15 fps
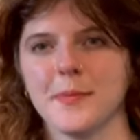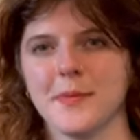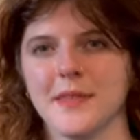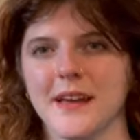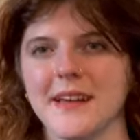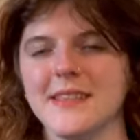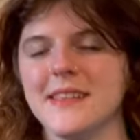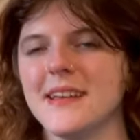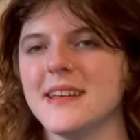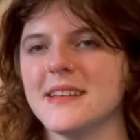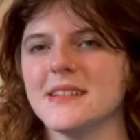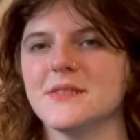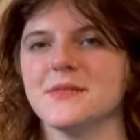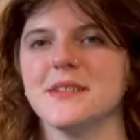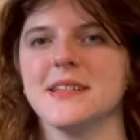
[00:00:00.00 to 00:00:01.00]
I think
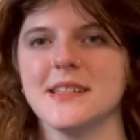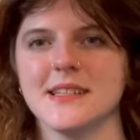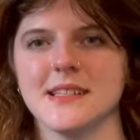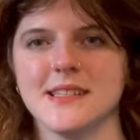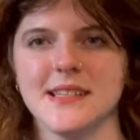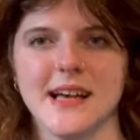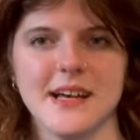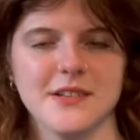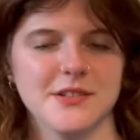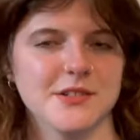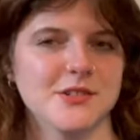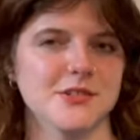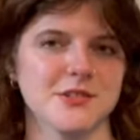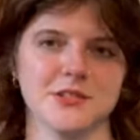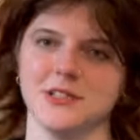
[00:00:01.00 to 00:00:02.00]
it's really a saddle
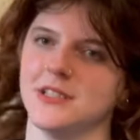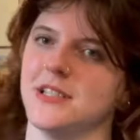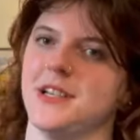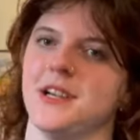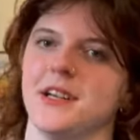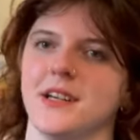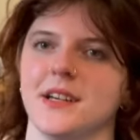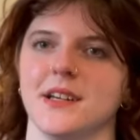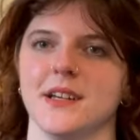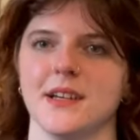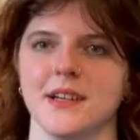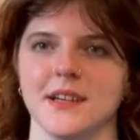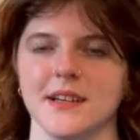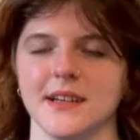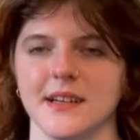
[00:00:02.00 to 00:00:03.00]
shoulder,
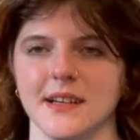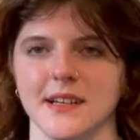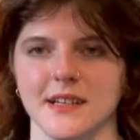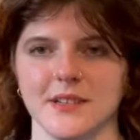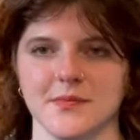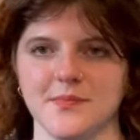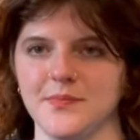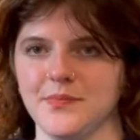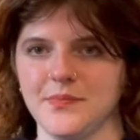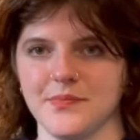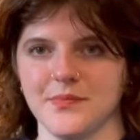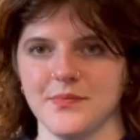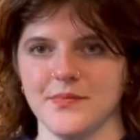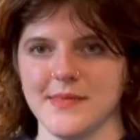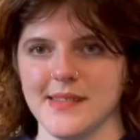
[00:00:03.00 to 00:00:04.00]
and
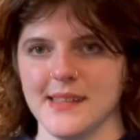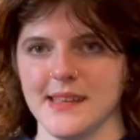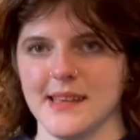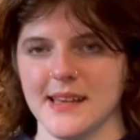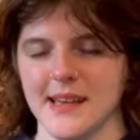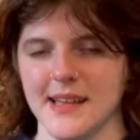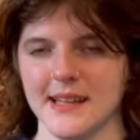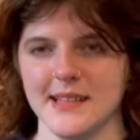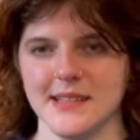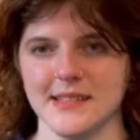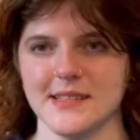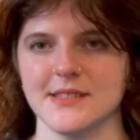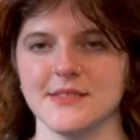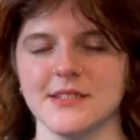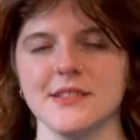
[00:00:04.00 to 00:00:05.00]

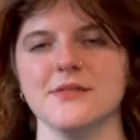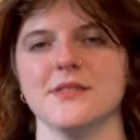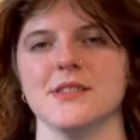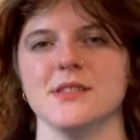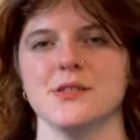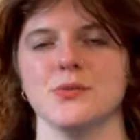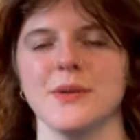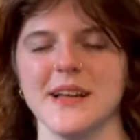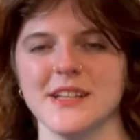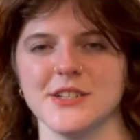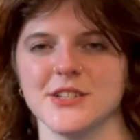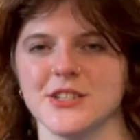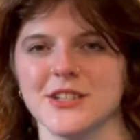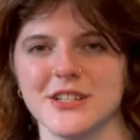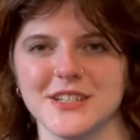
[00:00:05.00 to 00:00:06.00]
it's sort of
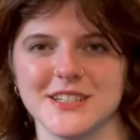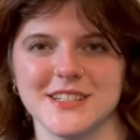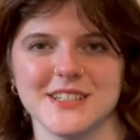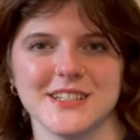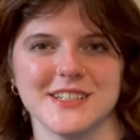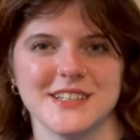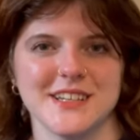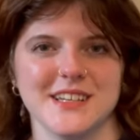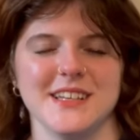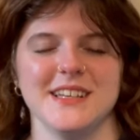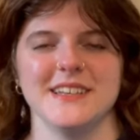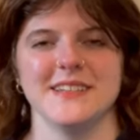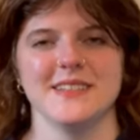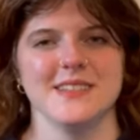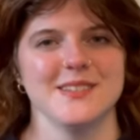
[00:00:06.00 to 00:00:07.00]
sweatshirt
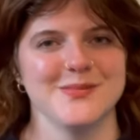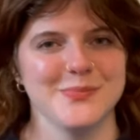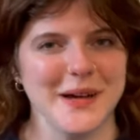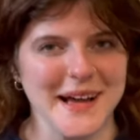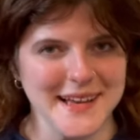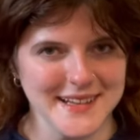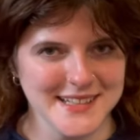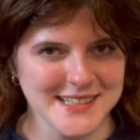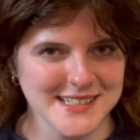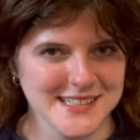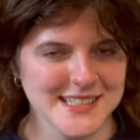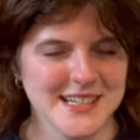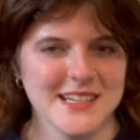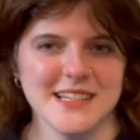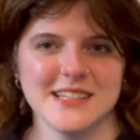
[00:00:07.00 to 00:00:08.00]
inspired.
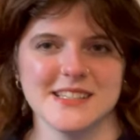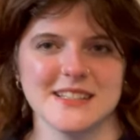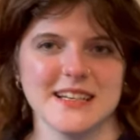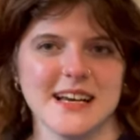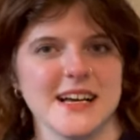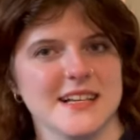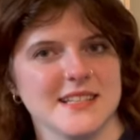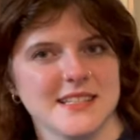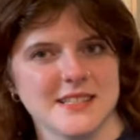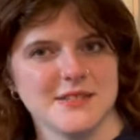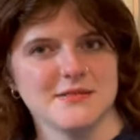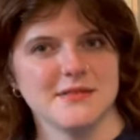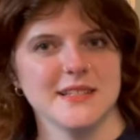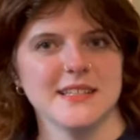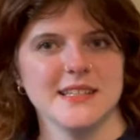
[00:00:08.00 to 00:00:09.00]
So it has this
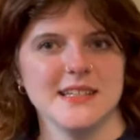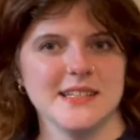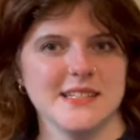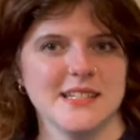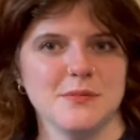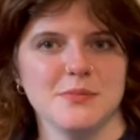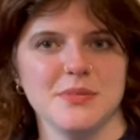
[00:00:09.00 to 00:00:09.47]
really deep